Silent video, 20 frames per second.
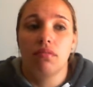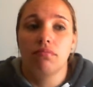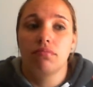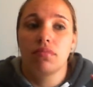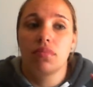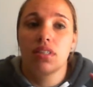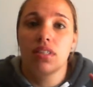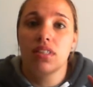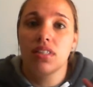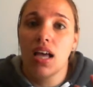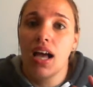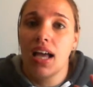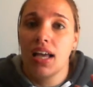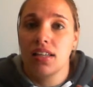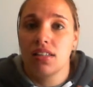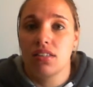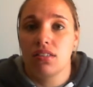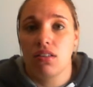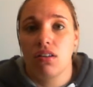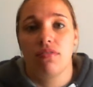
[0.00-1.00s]

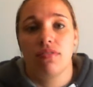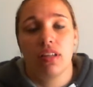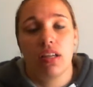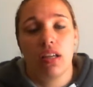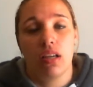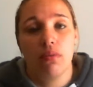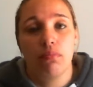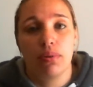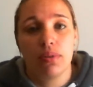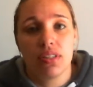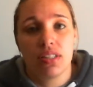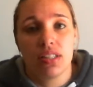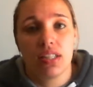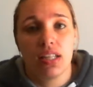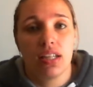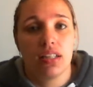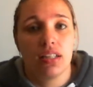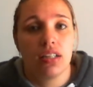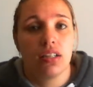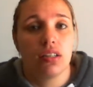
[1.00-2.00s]
size of the input
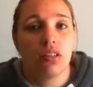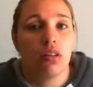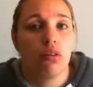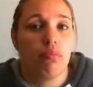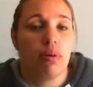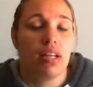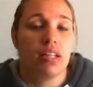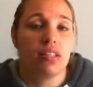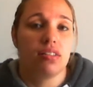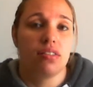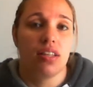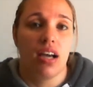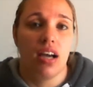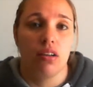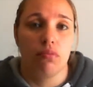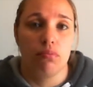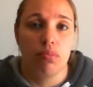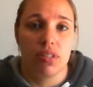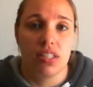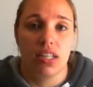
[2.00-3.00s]
cylinder compared to the
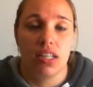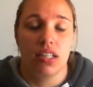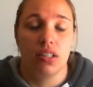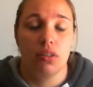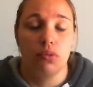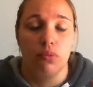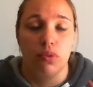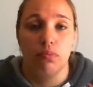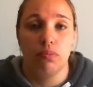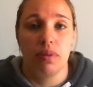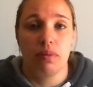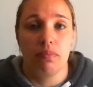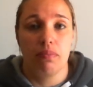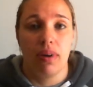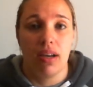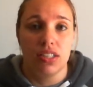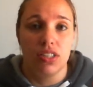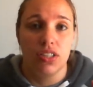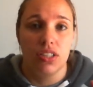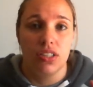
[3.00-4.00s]
output cylinder would be
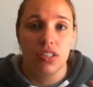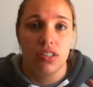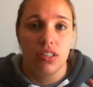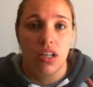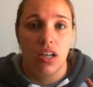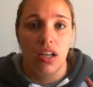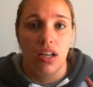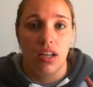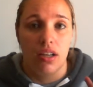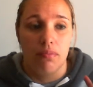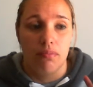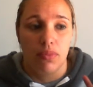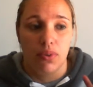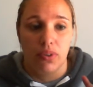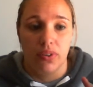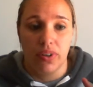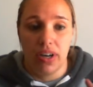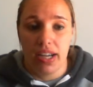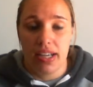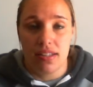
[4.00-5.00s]
much
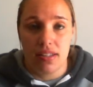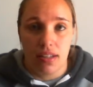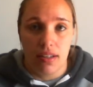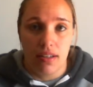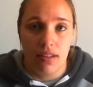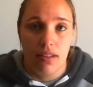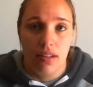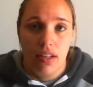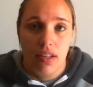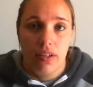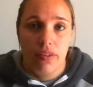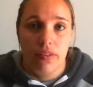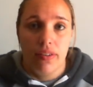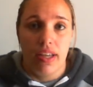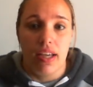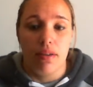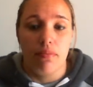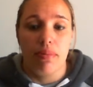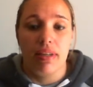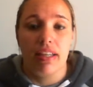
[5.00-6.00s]
greater,
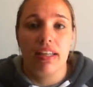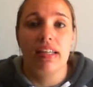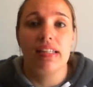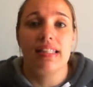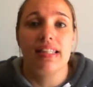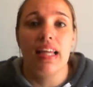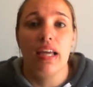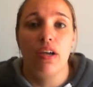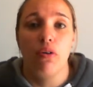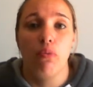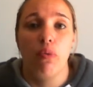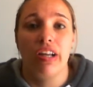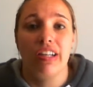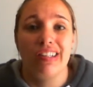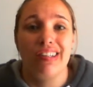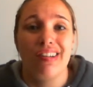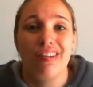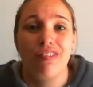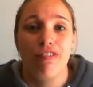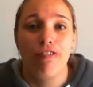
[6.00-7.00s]
okay, because they
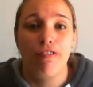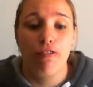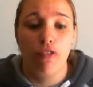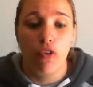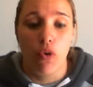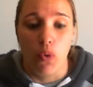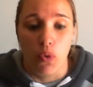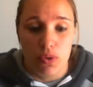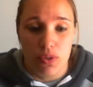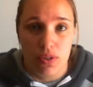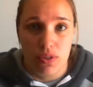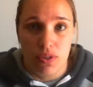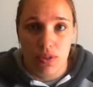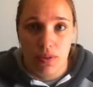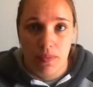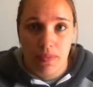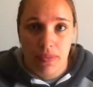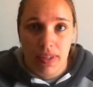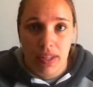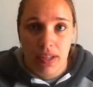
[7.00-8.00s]
want force.
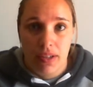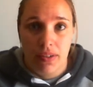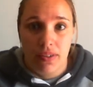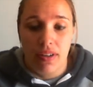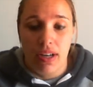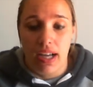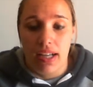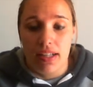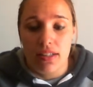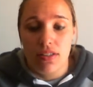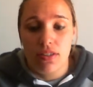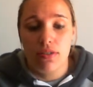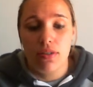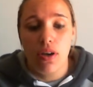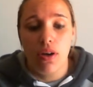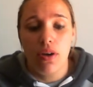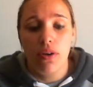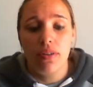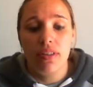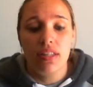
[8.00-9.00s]
All right,
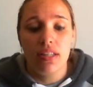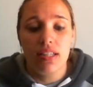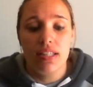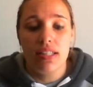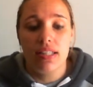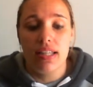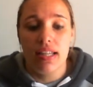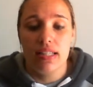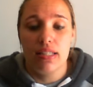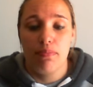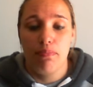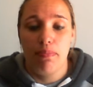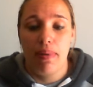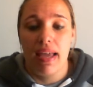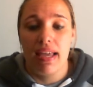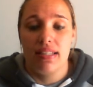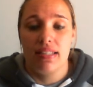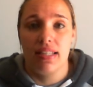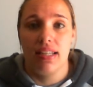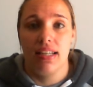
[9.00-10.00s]
so this is
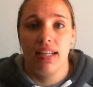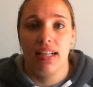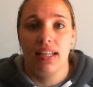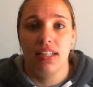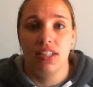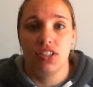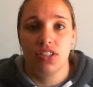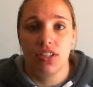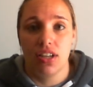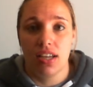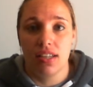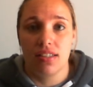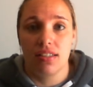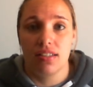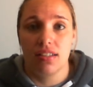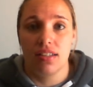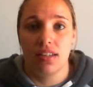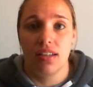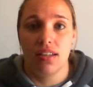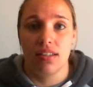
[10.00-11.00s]
basically
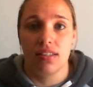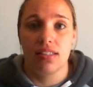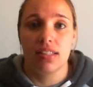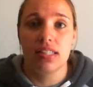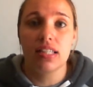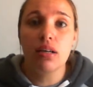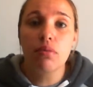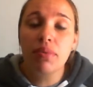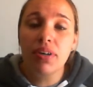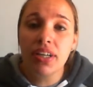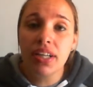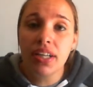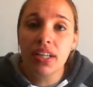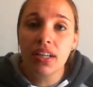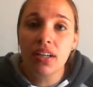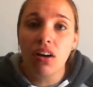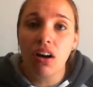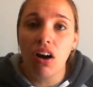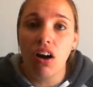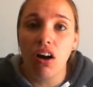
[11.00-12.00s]
just a
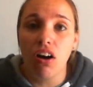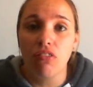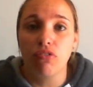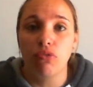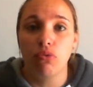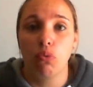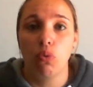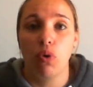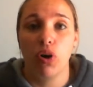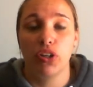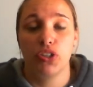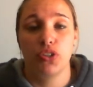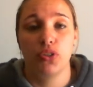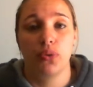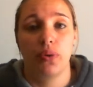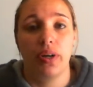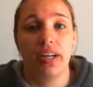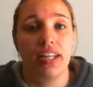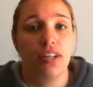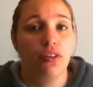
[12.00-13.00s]
summary of what you
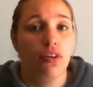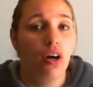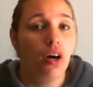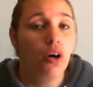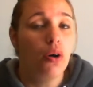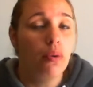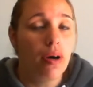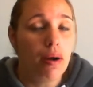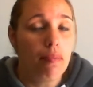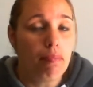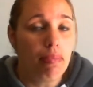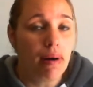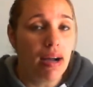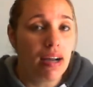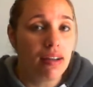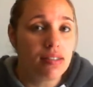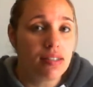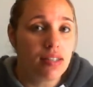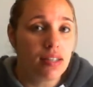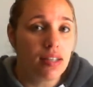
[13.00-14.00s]
already know
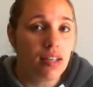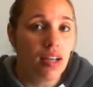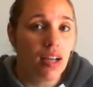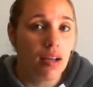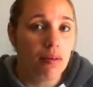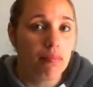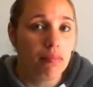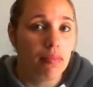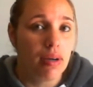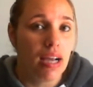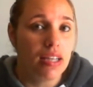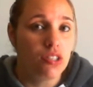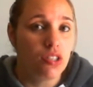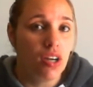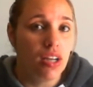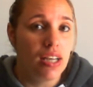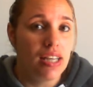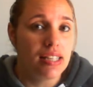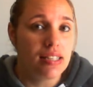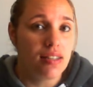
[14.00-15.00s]
about
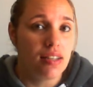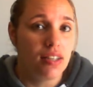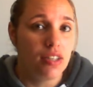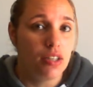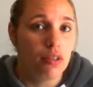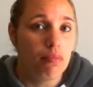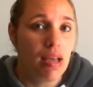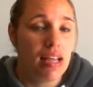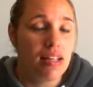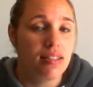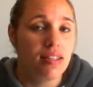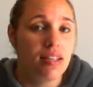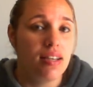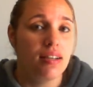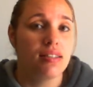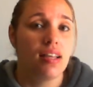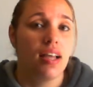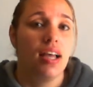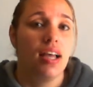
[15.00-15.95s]
hydraulics and pneumatics